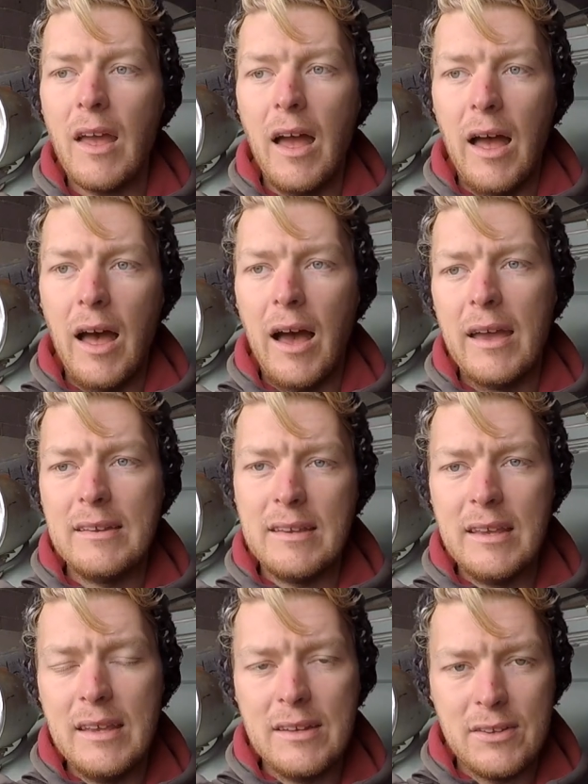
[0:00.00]
I
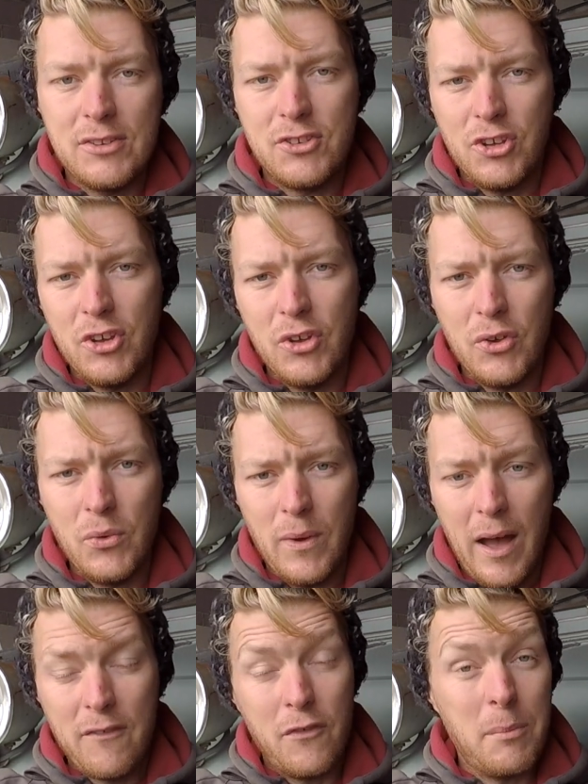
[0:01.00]
need to
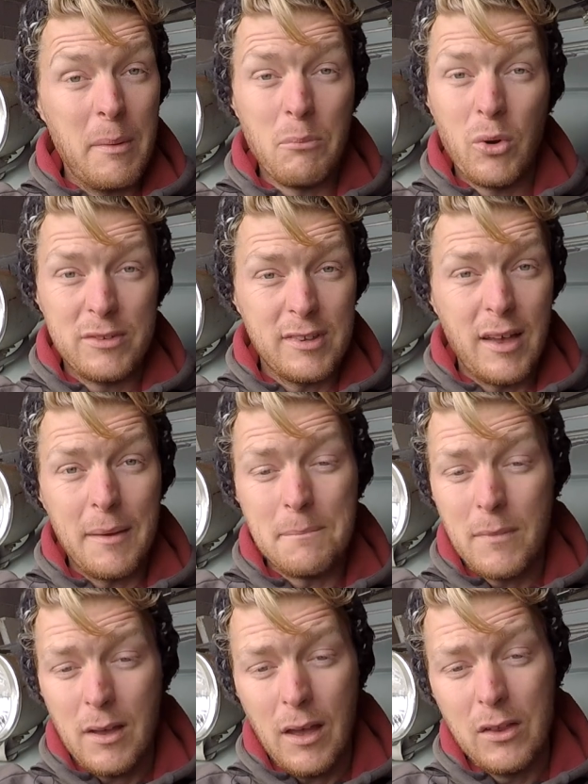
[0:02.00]
have a bit more time.
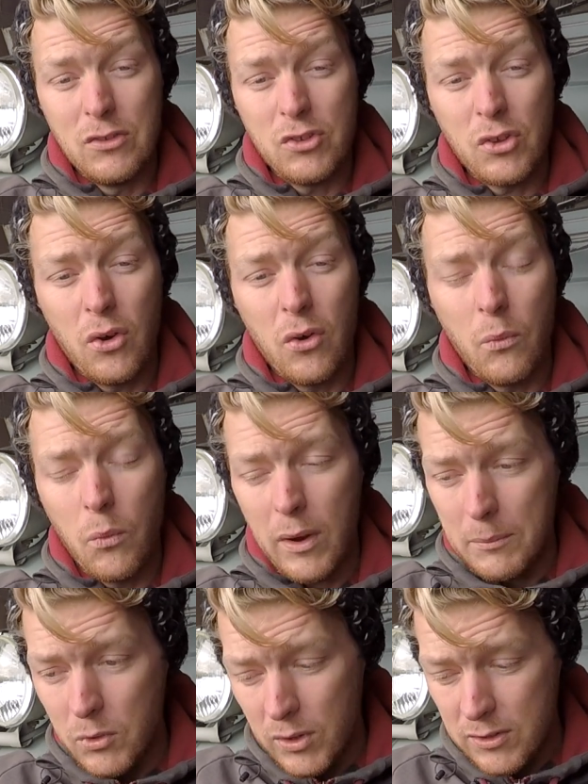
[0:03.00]
And so what
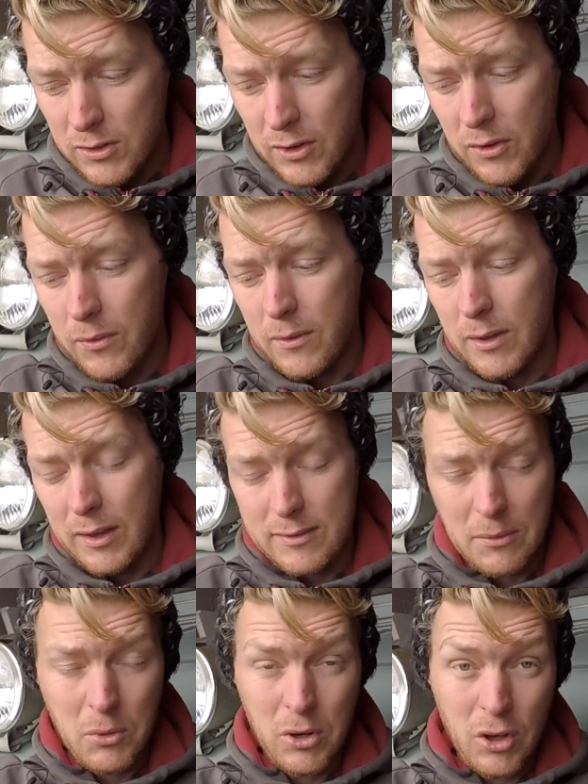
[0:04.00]
I'm going to do, like I
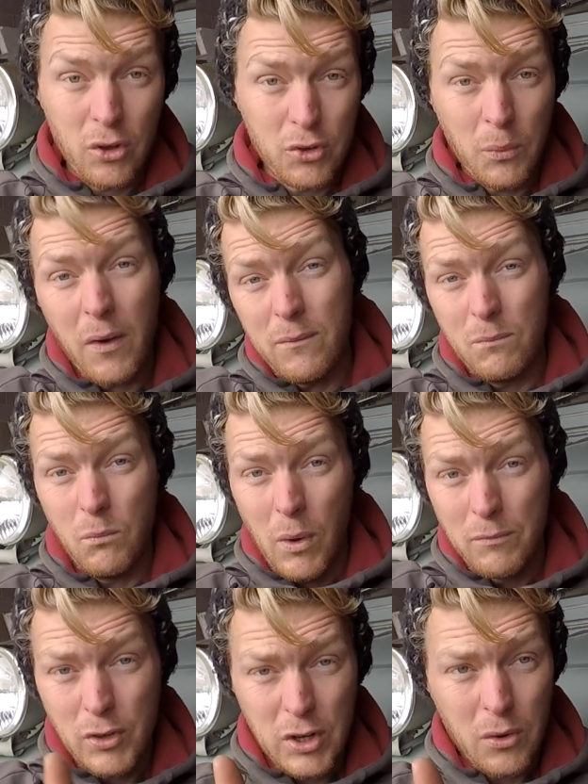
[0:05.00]
said, we're going to go to
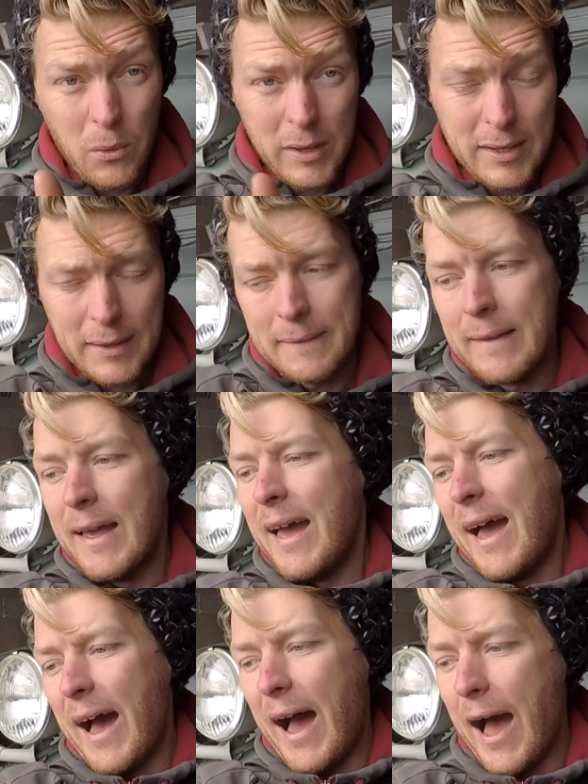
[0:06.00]
1 video a week.
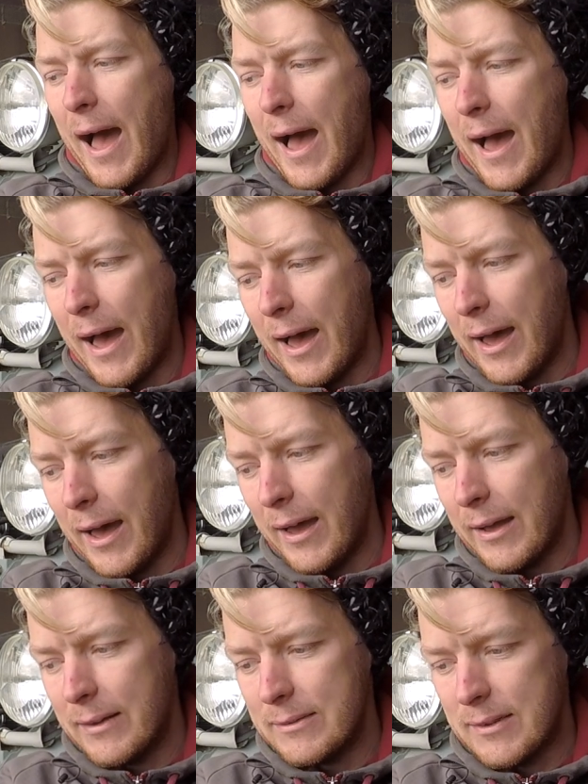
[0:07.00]

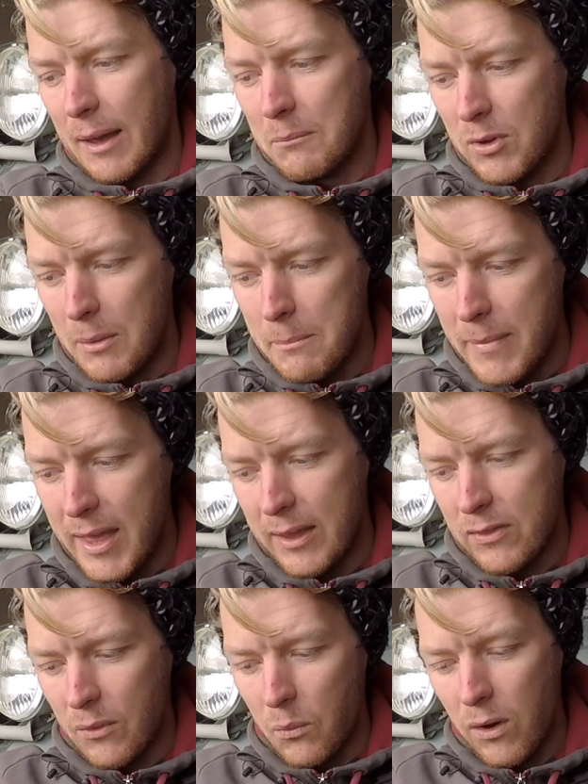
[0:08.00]
And I'm going to
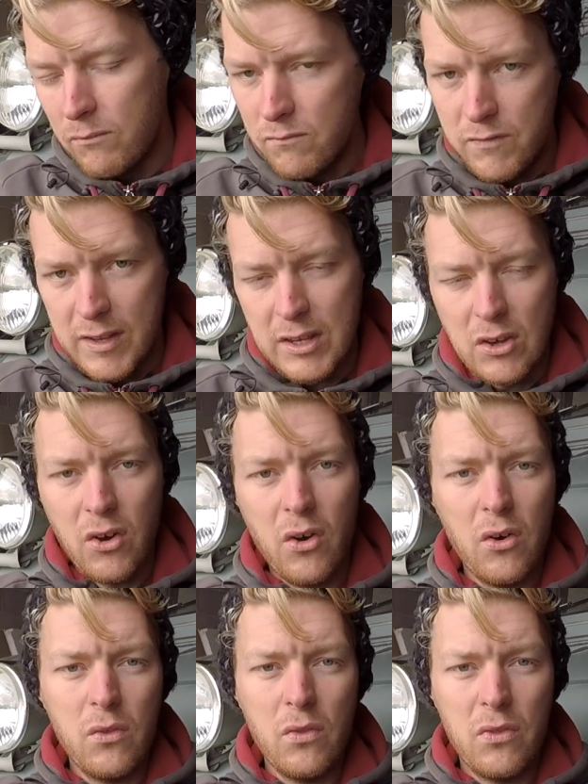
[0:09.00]
make the 1
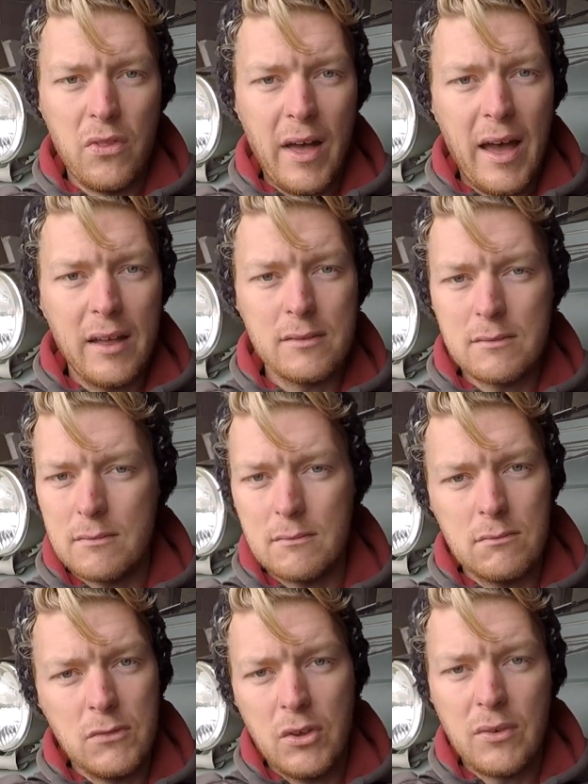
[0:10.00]
video that
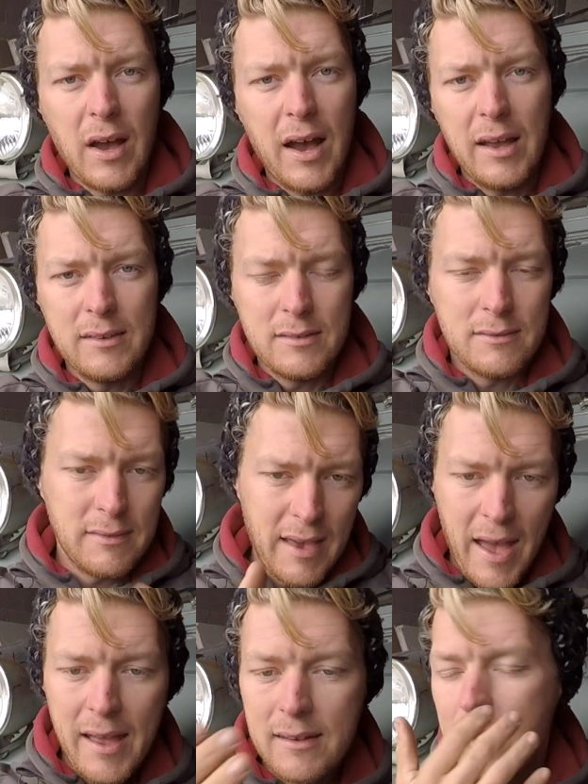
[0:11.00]
you guys
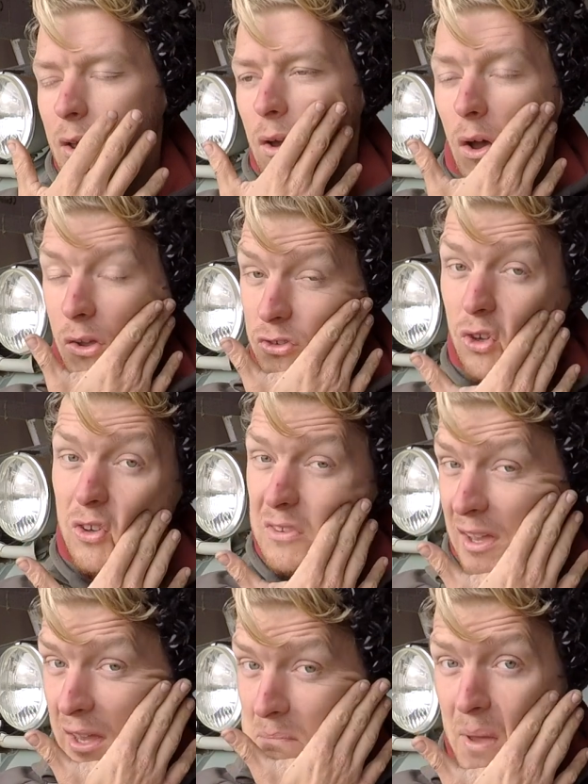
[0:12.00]
get as good as
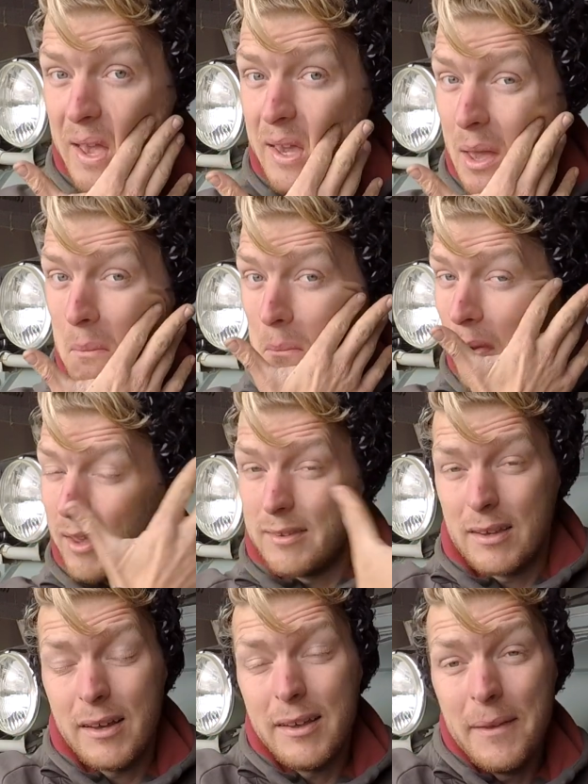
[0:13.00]
I can make it, basically.